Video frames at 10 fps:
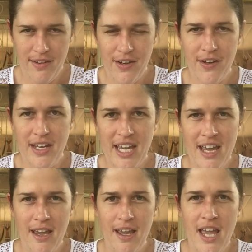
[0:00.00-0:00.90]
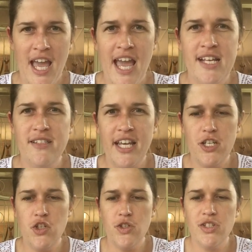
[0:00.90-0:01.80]
Okay, and say
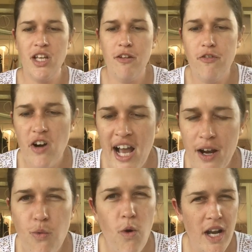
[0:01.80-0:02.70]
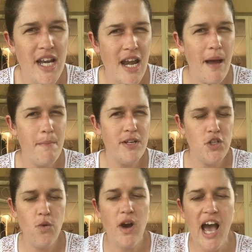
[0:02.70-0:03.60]
to yourself, right, what number
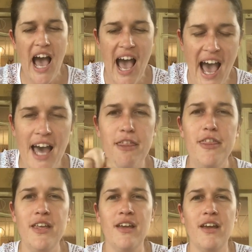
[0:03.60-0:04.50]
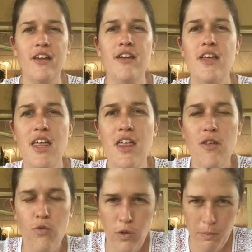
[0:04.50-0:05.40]
do I think
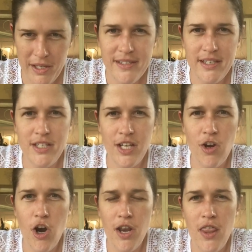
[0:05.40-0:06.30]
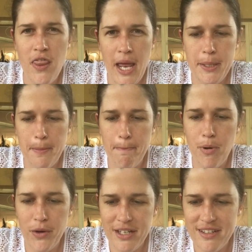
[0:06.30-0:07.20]
would be sitting on that
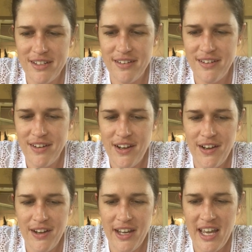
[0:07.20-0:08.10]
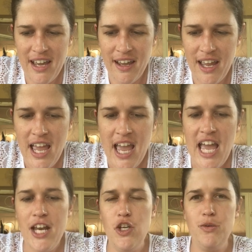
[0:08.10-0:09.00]
point? Okay,
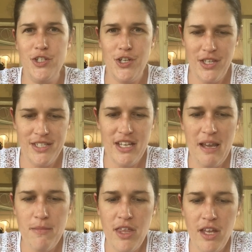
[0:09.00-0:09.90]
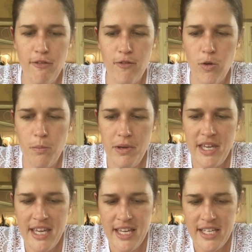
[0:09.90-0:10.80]
and you would do the same thing for
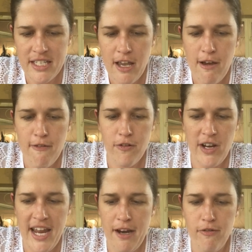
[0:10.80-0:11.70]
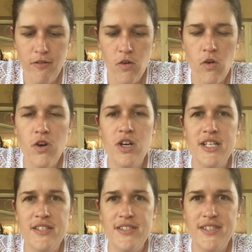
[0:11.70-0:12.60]
B's, and for
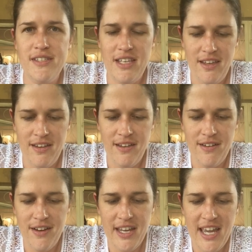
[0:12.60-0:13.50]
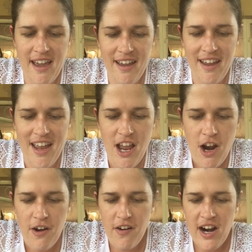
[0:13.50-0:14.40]
C. Okay,
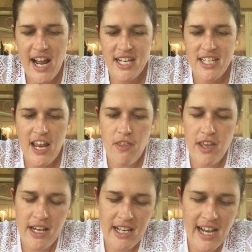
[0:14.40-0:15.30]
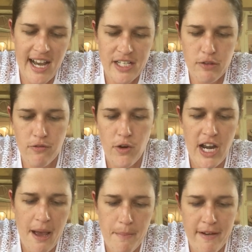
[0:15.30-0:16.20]
right, and then guys, for
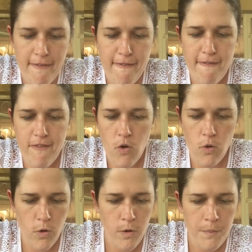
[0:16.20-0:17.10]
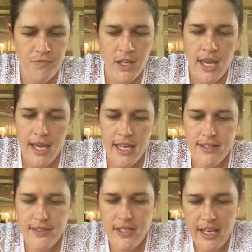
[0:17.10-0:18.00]
number 4, it
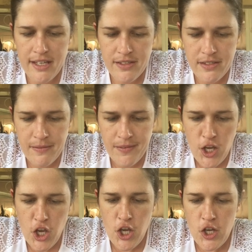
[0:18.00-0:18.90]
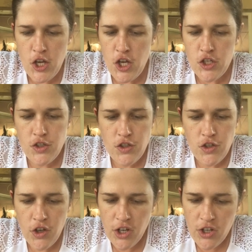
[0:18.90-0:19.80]
says,
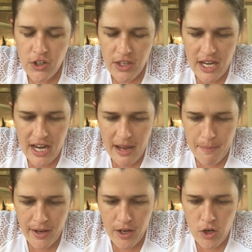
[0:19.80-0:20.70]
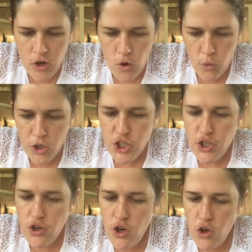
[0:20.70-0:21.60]
circle the number which
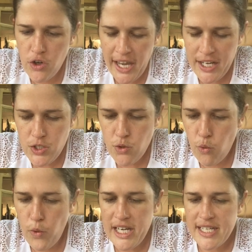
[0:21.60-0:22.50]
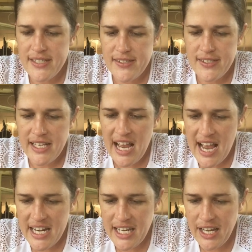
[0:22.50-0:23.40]
you look at when
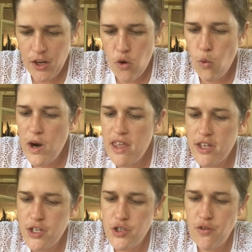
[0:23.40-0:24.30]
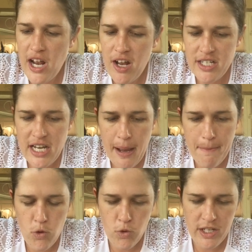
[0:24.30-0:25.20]
deciding whether to round
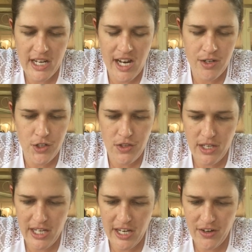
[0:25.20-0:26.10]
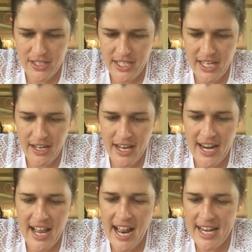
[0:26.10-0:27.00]
up or down to the nearest 10,
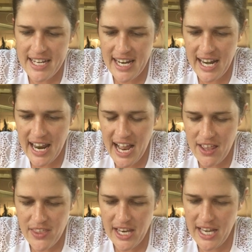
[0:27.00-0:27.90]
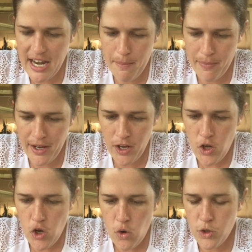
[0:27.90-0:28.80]
and underline that number
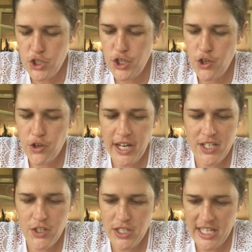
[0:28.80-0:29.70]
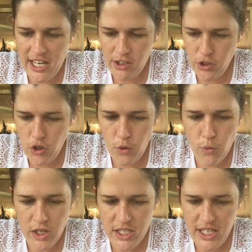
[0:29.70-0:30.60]
which you look at to tell you
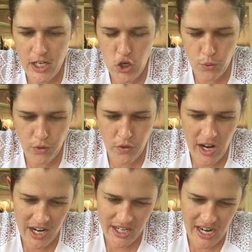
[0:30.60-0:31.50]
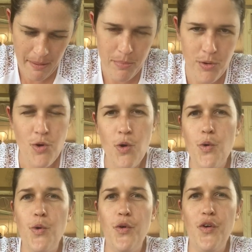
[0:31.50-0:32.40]
what 10 you will round up
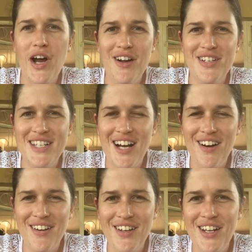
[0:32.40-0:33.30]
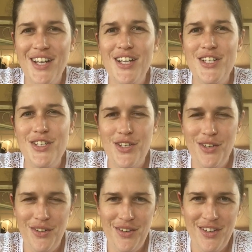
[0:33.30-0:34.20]
or round down
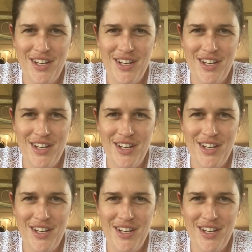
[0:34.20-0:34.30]
to.